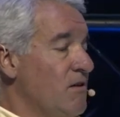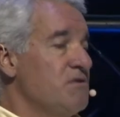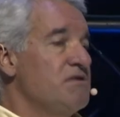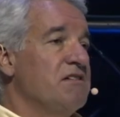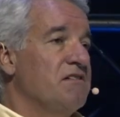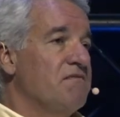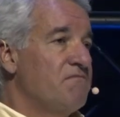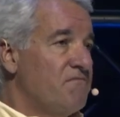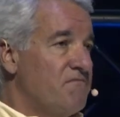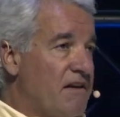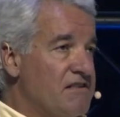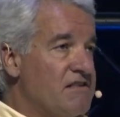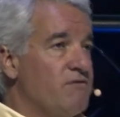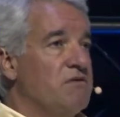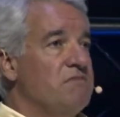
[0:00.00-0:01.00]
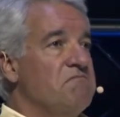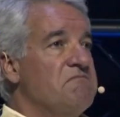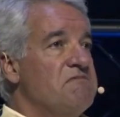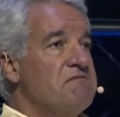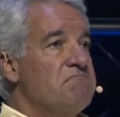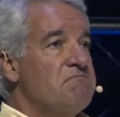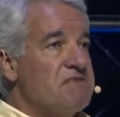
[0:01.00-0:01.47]
hosting a festival in
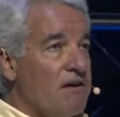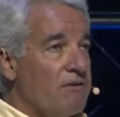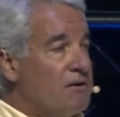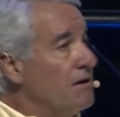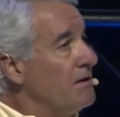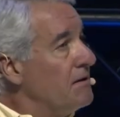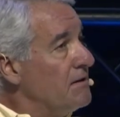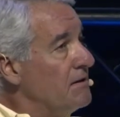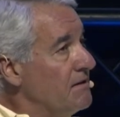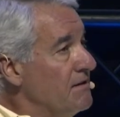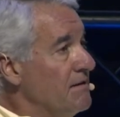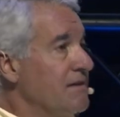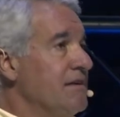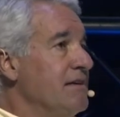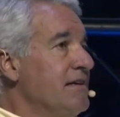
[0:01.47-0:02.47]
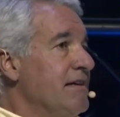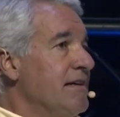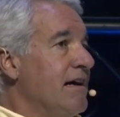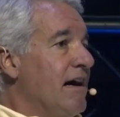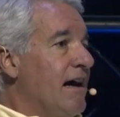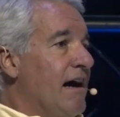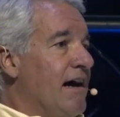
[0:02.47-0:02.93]
southern England.
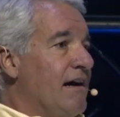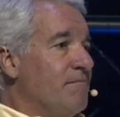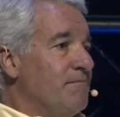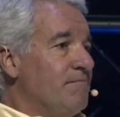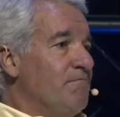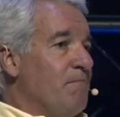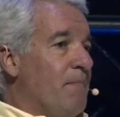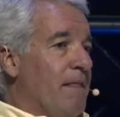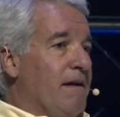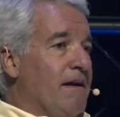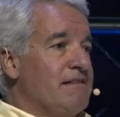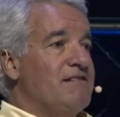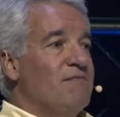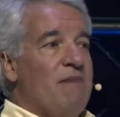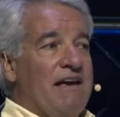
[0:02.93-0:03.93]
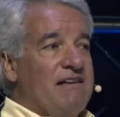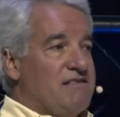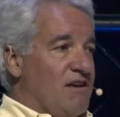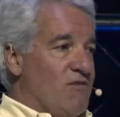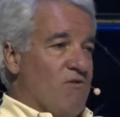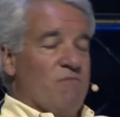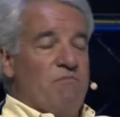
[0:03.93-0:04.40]
It's
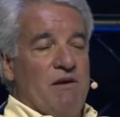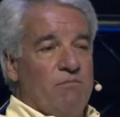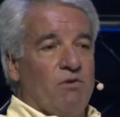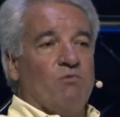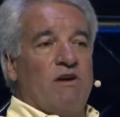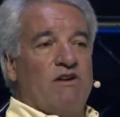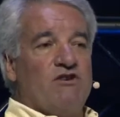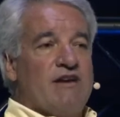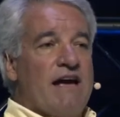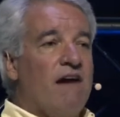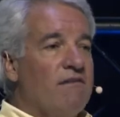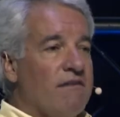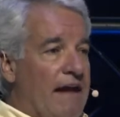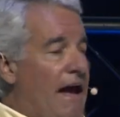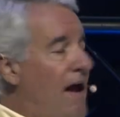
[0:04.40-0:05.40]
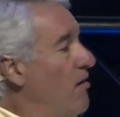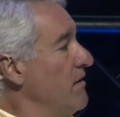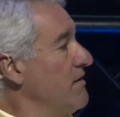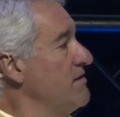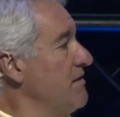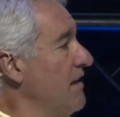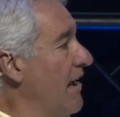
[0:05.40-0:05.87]
amazing where people reach out now
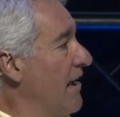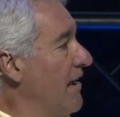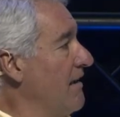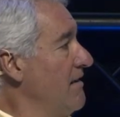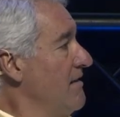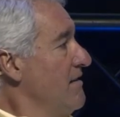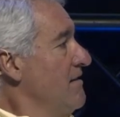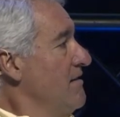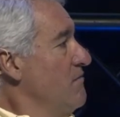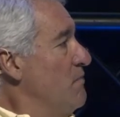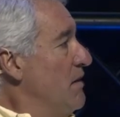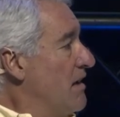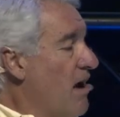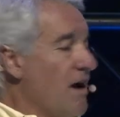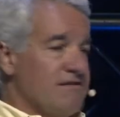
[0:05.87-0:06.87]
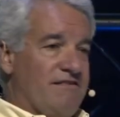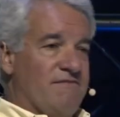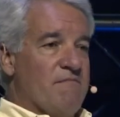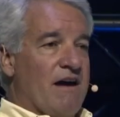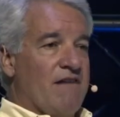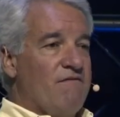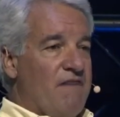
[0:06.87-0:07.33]
and say, because
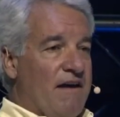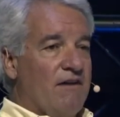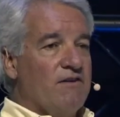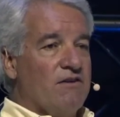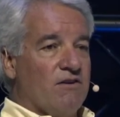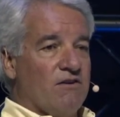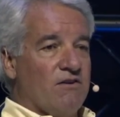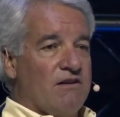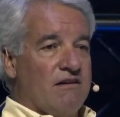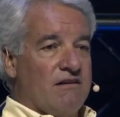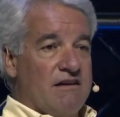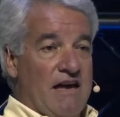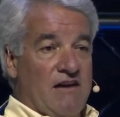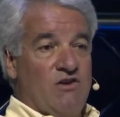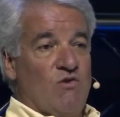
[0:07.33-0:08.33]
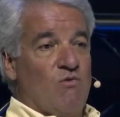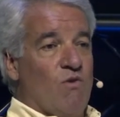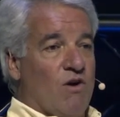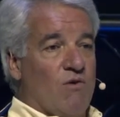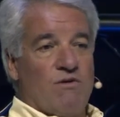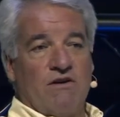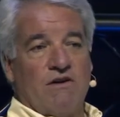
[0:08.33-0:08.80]
of my failure, can you
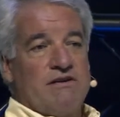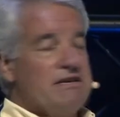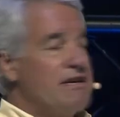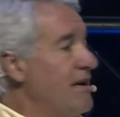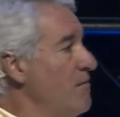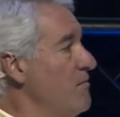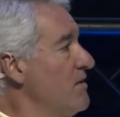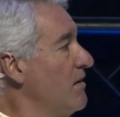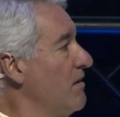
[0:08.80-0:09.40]
work with our team